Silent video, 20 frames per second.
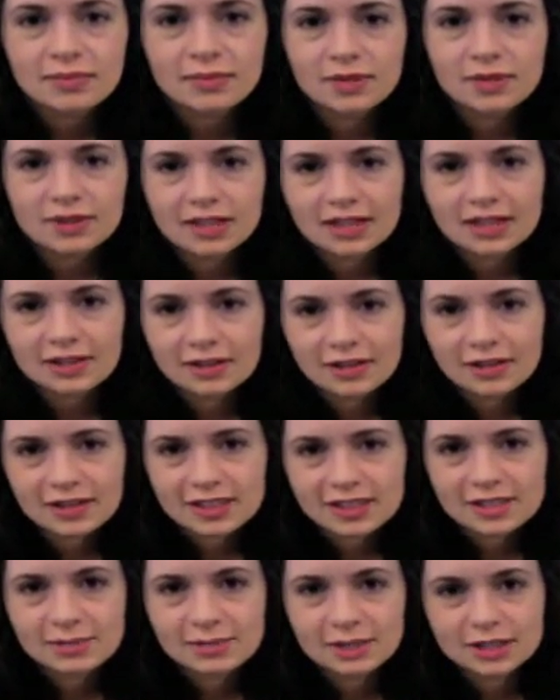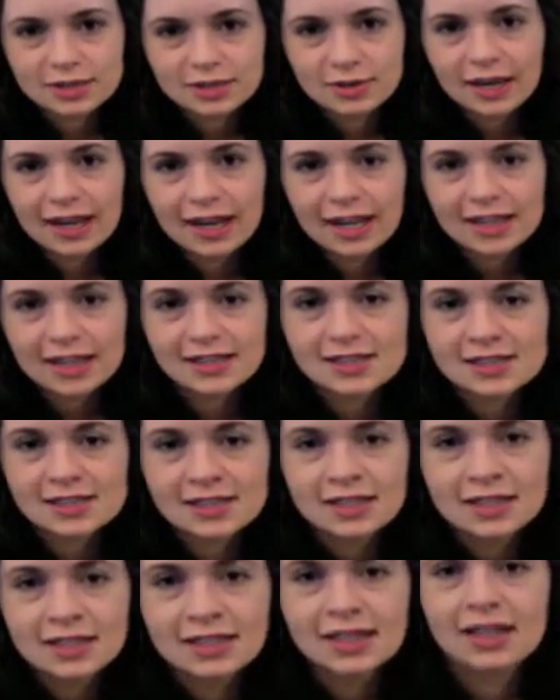look at, that's my two hands.
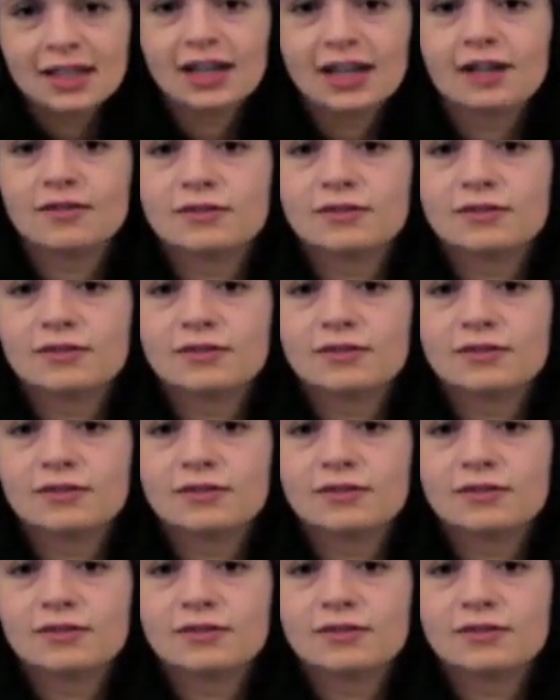I have